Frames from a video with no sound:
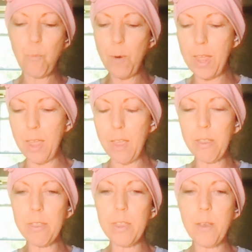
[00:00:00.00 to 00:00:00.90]

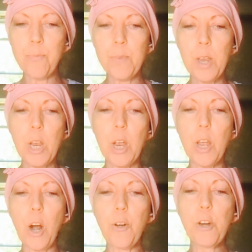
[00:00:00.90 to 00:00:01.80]
With
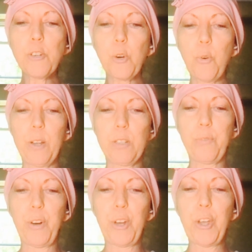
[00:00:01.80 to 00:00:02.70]
our neutral oils
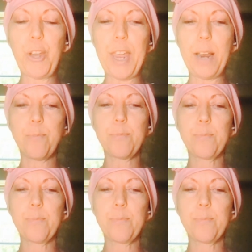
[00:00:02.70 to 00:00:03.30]
for cooking.